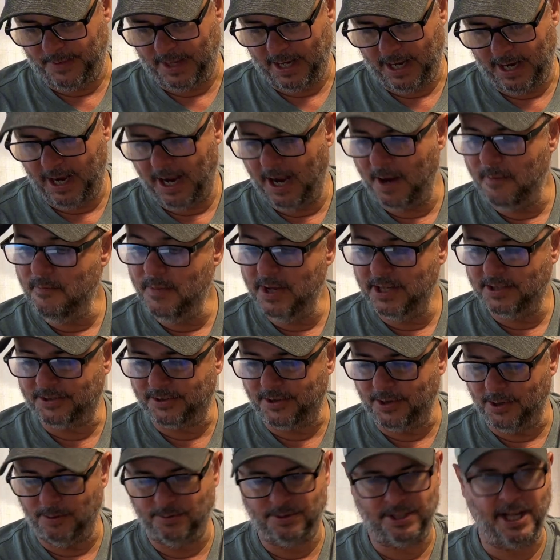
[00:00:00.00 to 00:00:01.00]
I miss
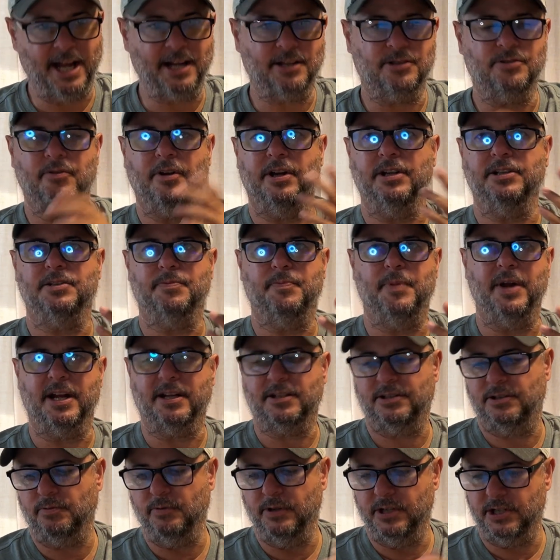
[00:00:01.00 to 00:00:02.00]
those X-ray
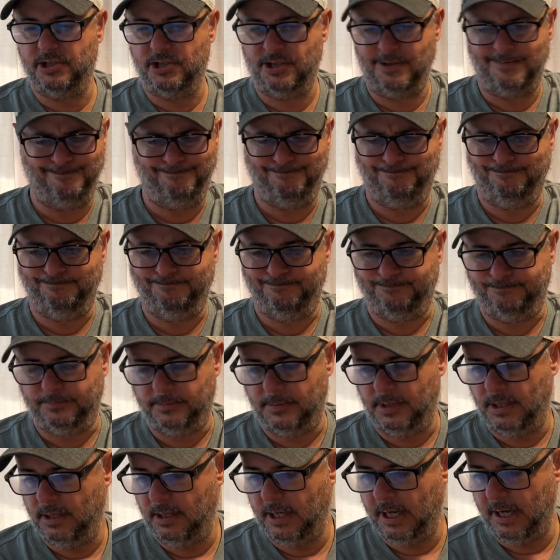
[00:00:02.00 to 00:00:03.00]
specs, which
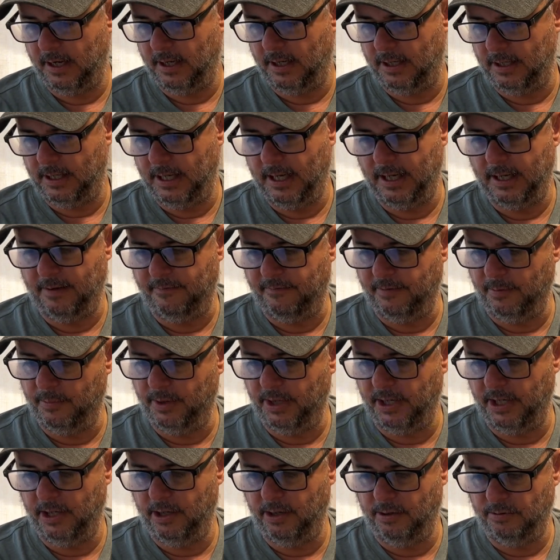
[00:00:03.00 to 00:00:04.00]

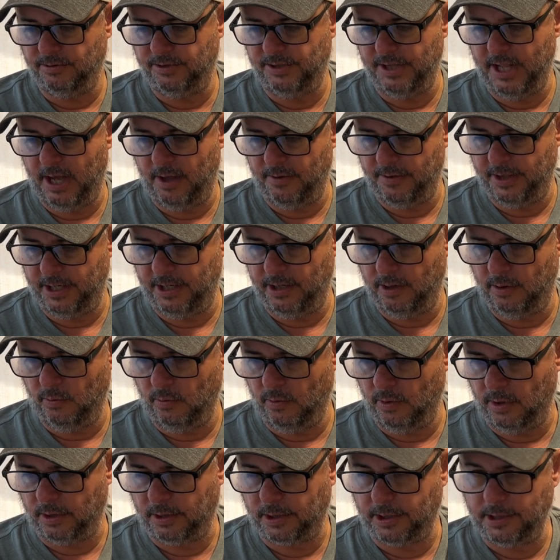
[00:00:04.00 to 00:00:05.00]
everybody knows now they don't
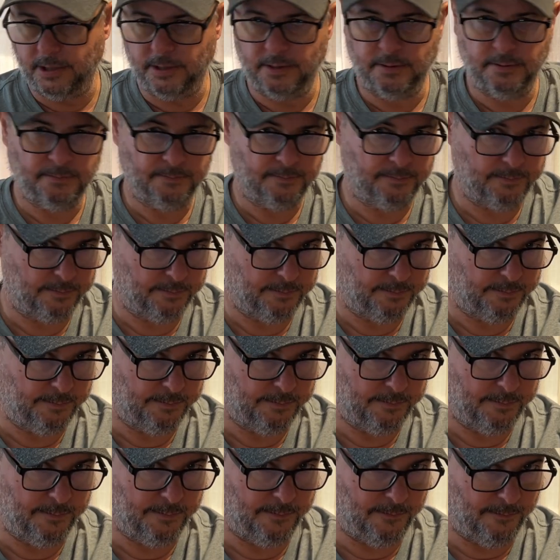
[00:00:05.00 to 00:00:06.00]
work.
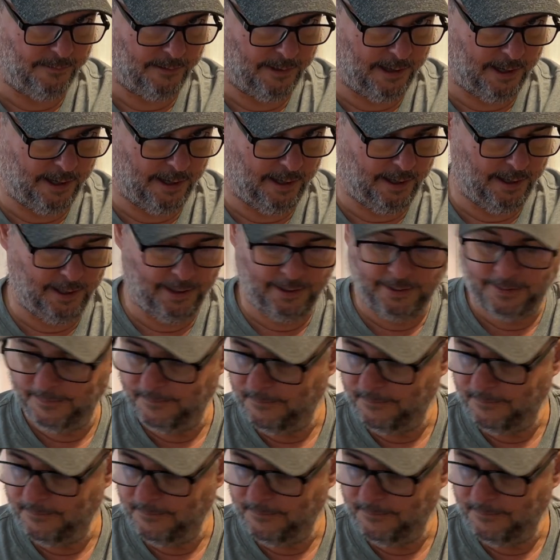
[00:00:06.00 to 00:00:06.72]
Right?